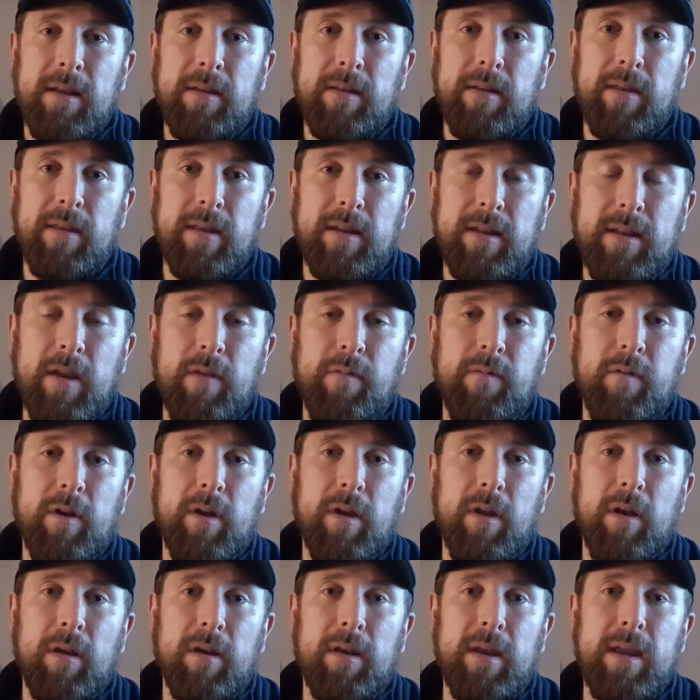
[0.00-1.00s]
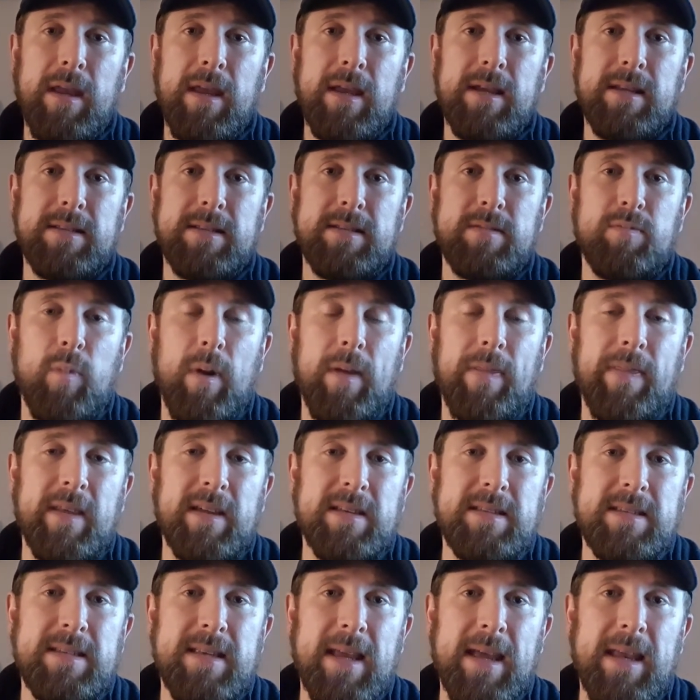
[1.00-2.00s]
Now, the difficulty is when
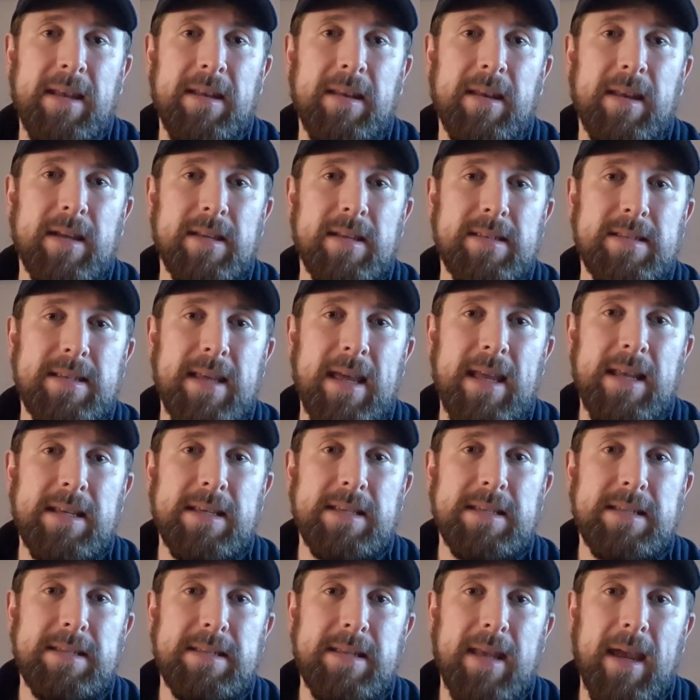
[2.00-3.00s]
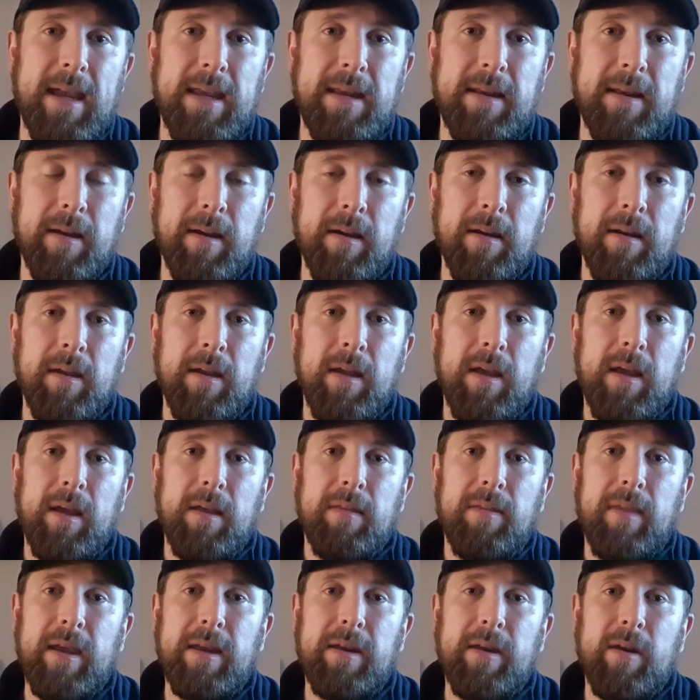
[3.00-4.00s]
the sender sends data,
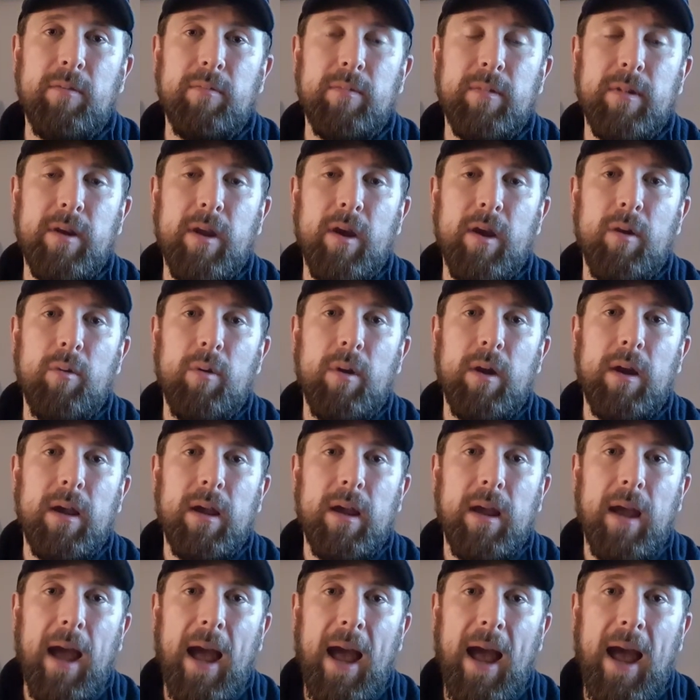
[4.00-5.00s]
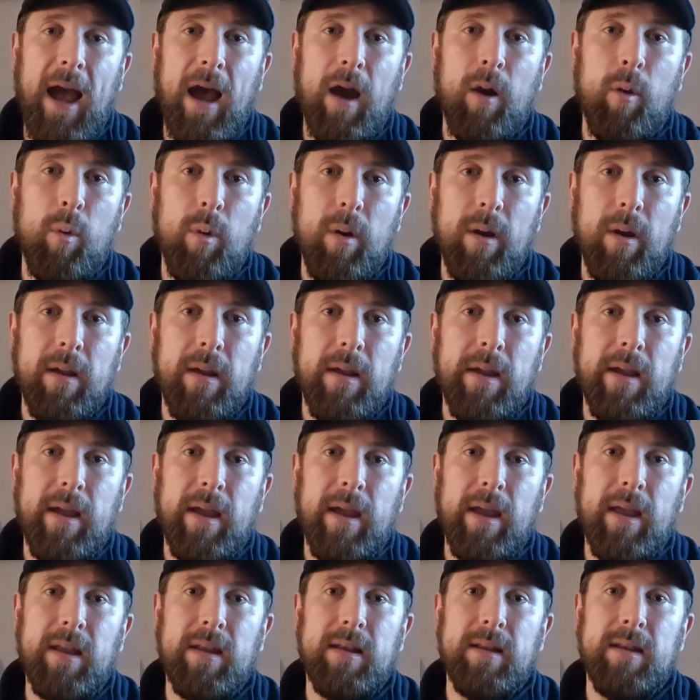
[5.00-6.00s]
they don't know how
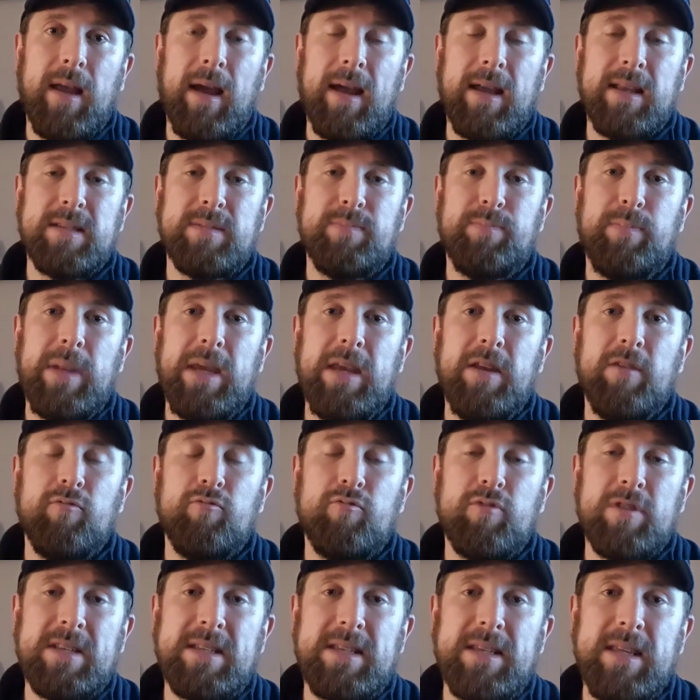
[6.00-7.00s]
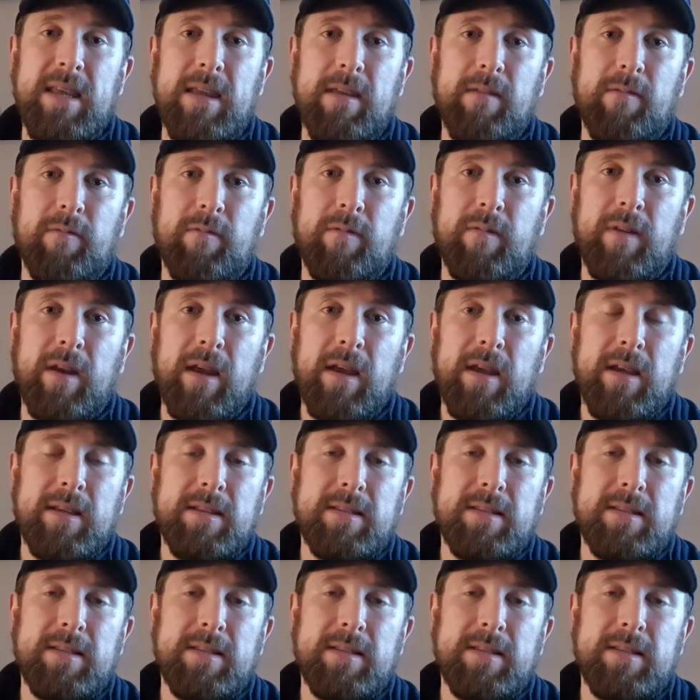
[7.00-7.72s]
it has been received.